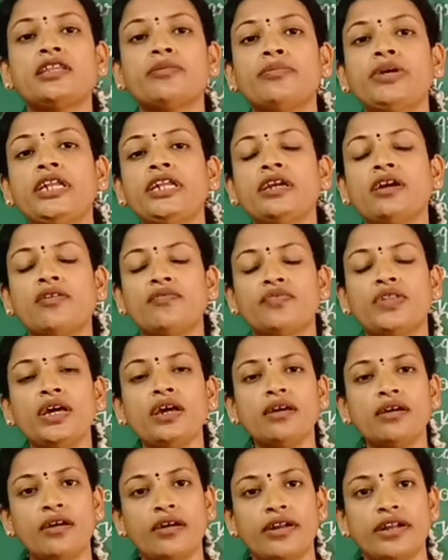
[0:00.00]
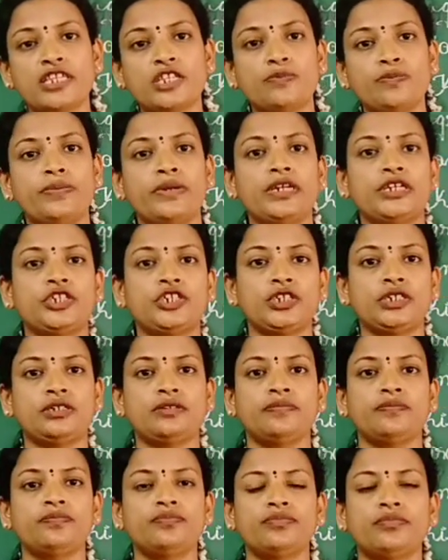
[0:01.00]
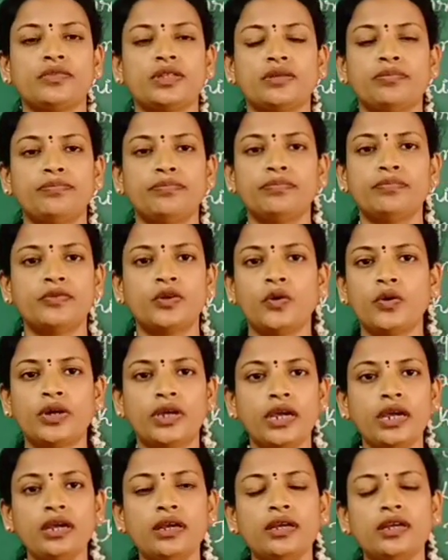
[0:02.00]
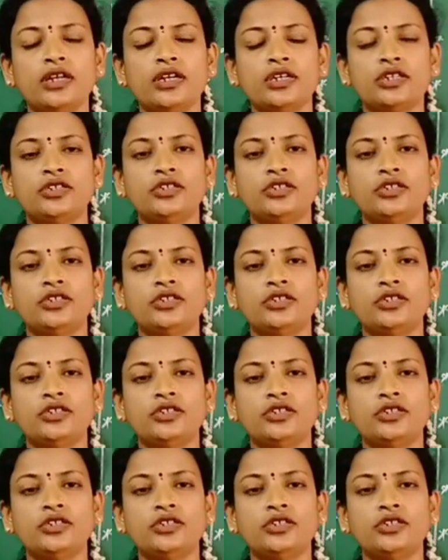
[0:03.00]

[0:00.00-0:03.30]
the meaning of the respiration. Okay,